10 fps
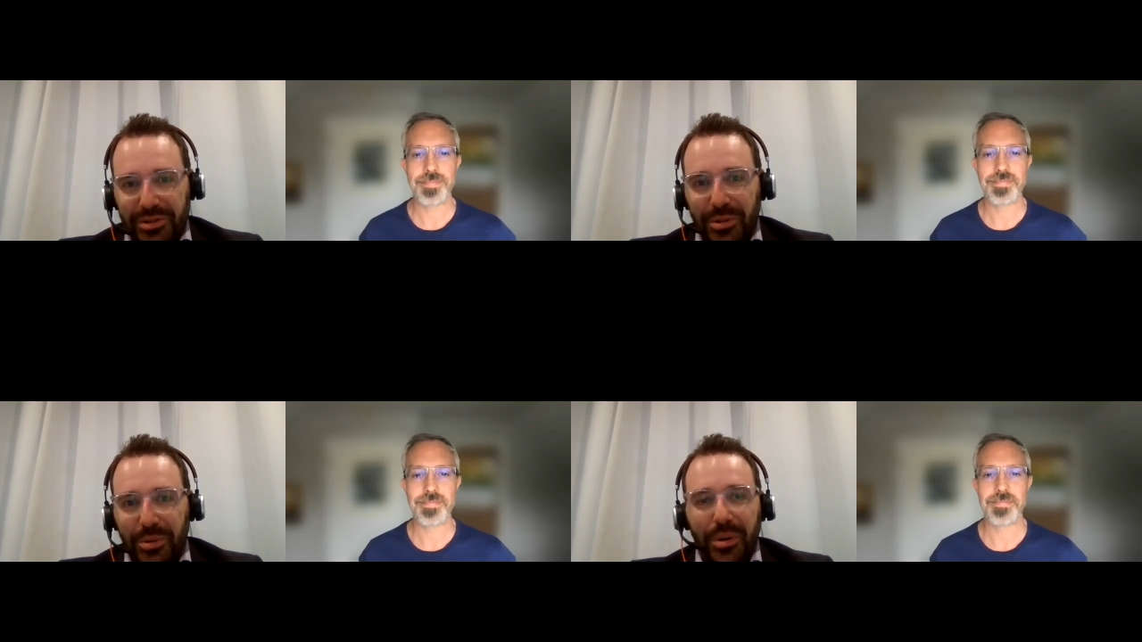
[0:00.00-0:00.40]

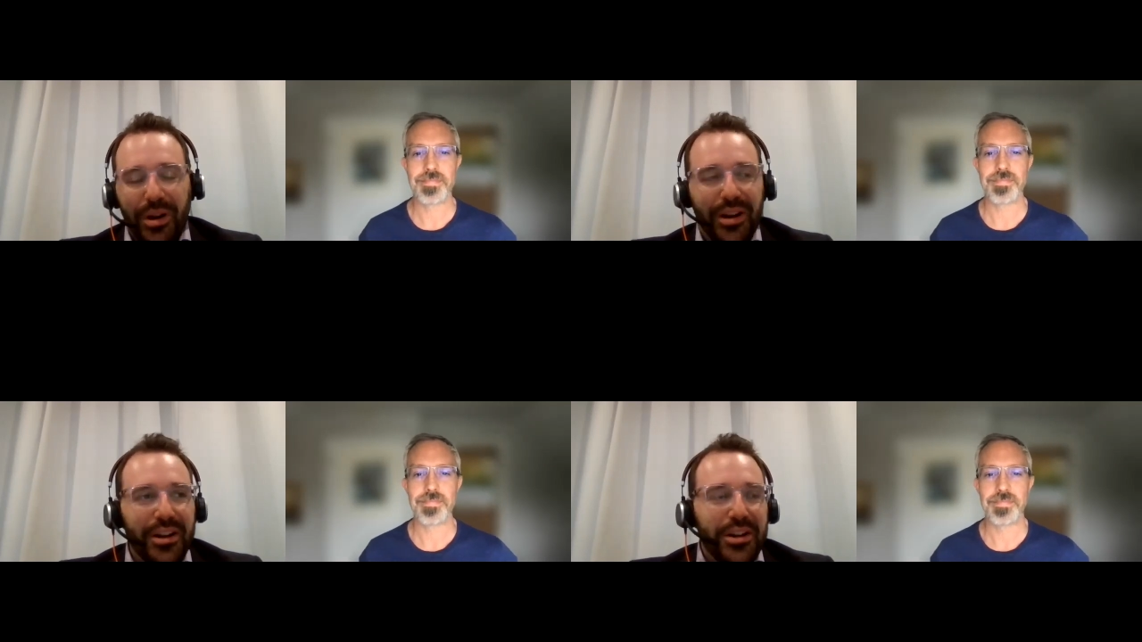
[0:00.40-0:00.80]
Speaker 1: So,
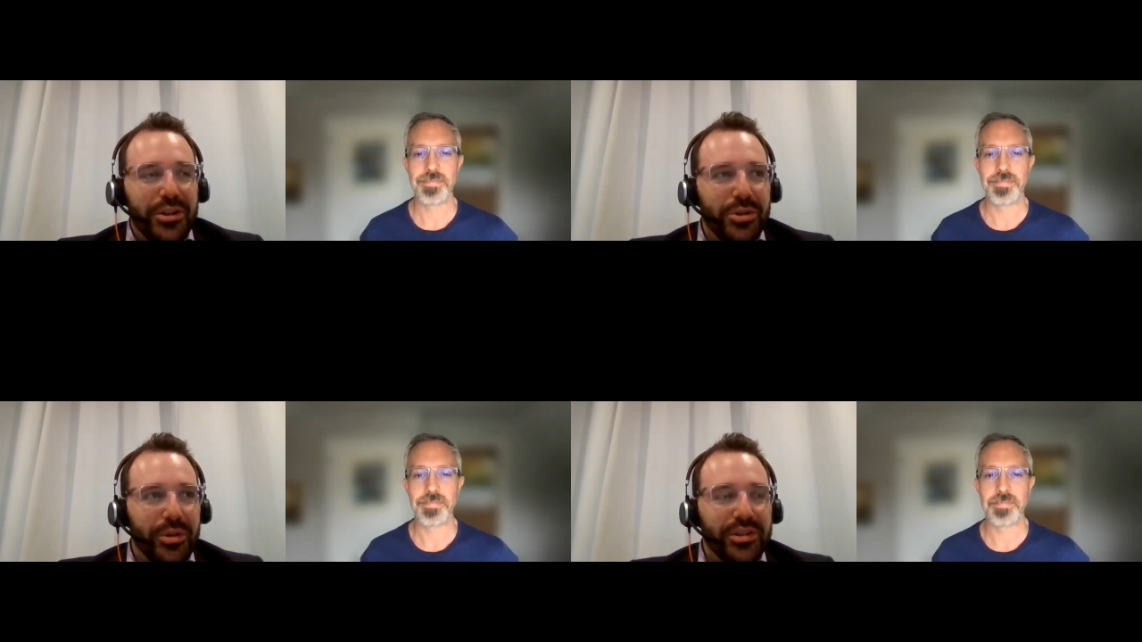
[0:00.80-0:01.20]
uh,
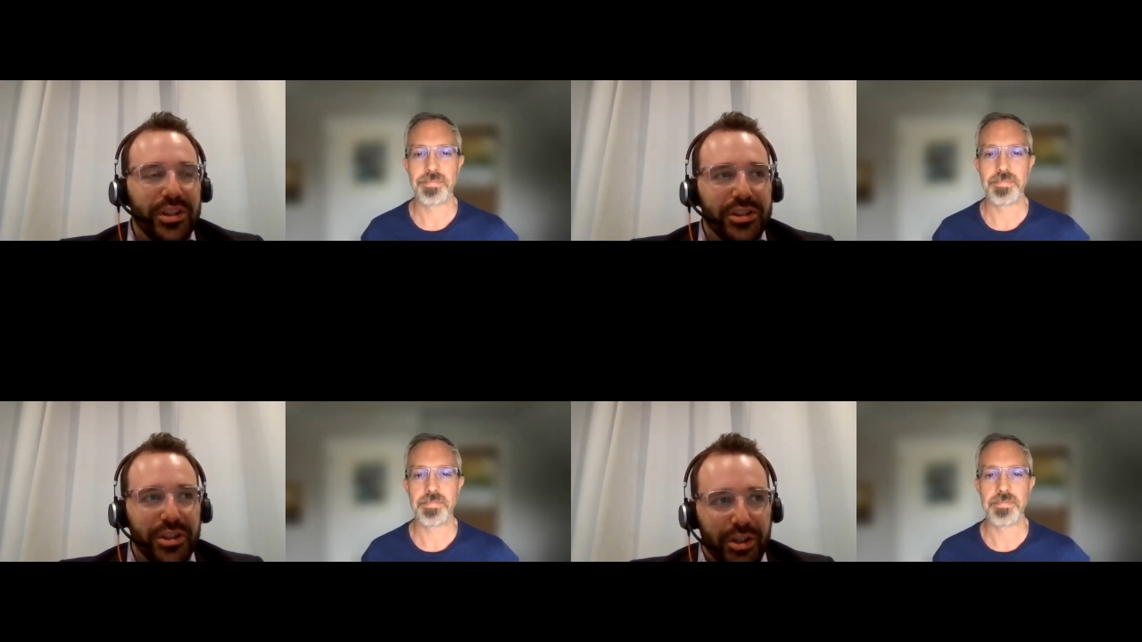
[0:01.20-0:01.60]
joined T
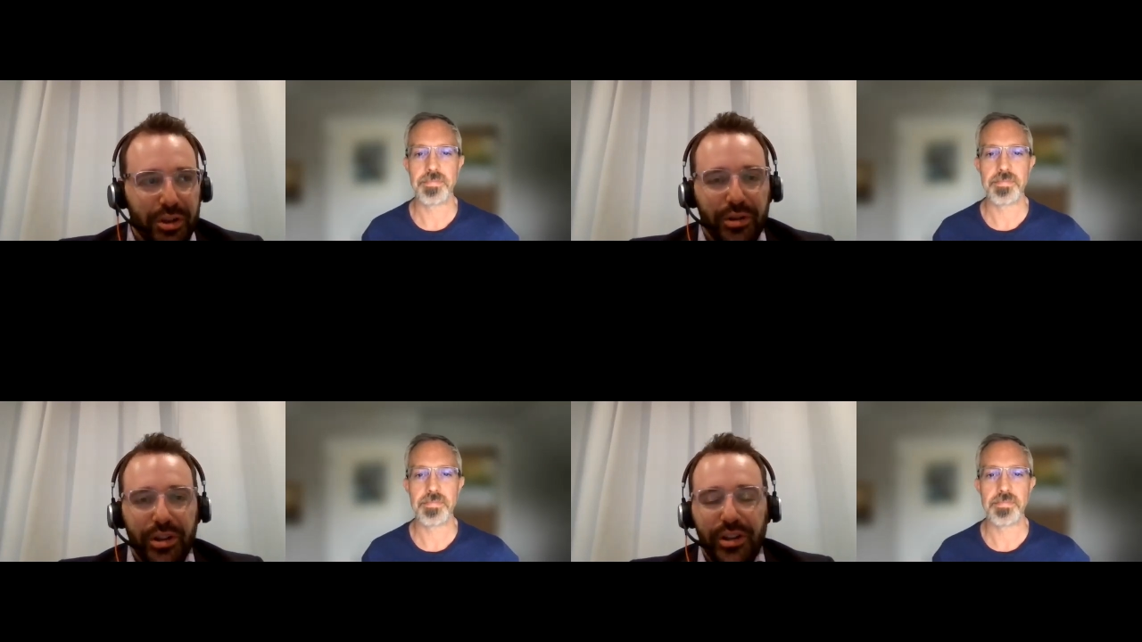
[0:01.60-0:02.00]
D
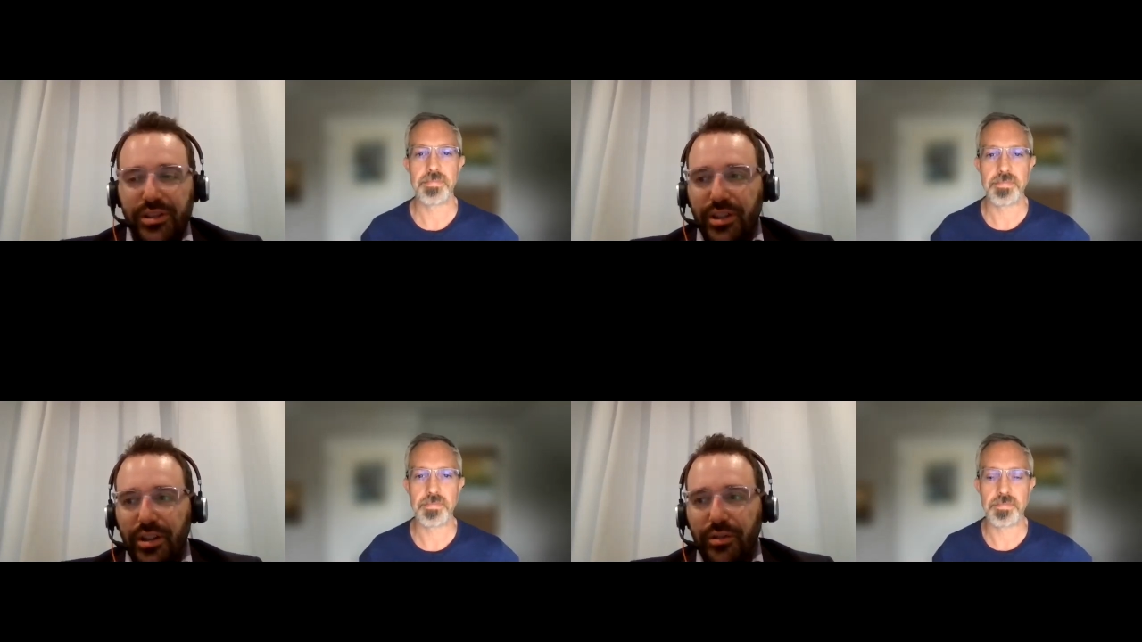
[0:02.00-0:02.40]

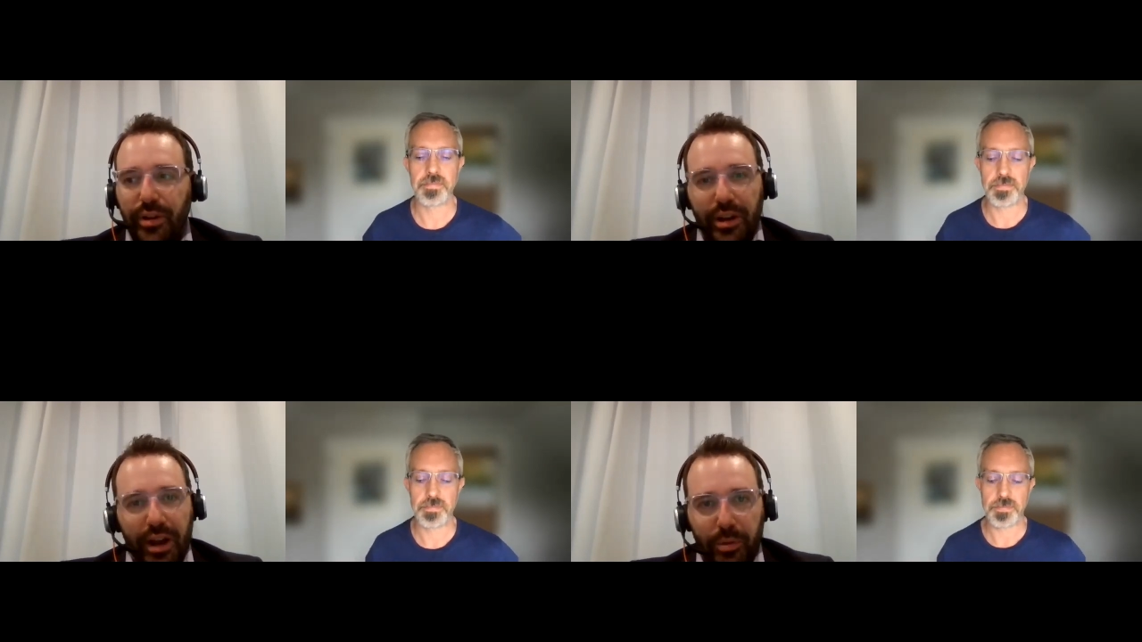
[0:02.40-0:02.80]
Securities uh,
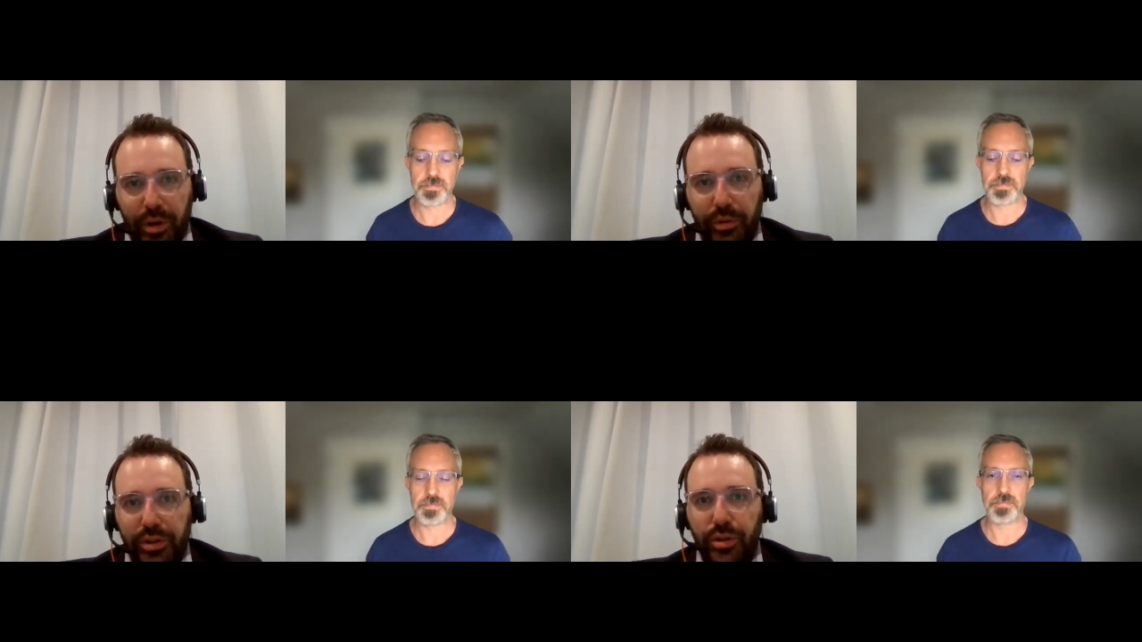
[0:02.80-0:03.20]
in
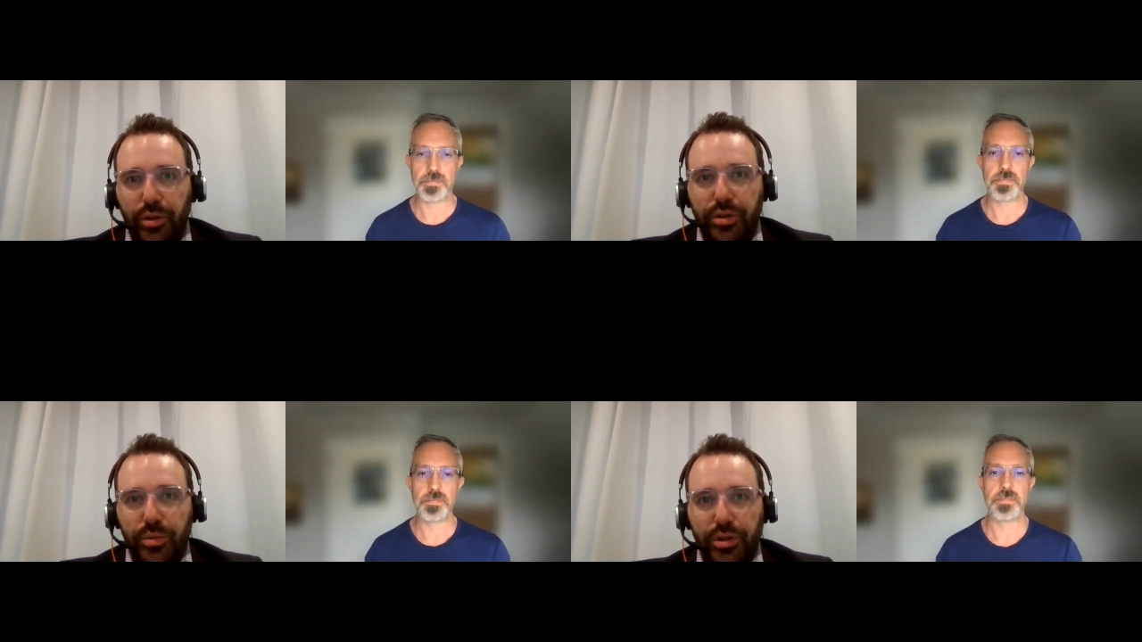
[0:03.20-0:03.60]
equity
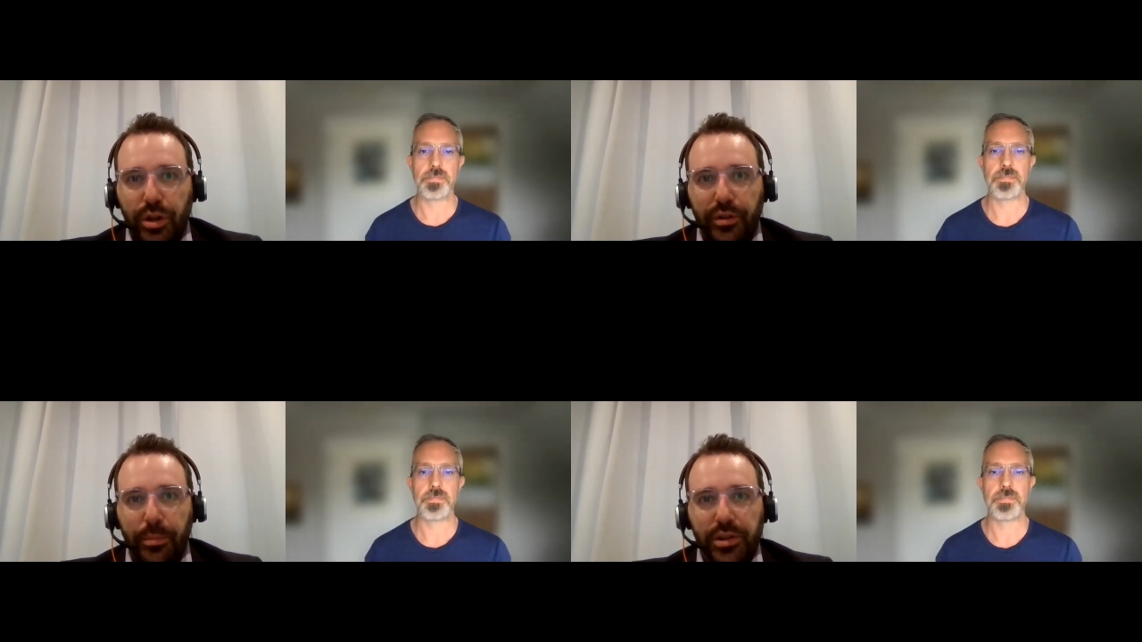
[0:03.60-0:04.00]
research. Was there for about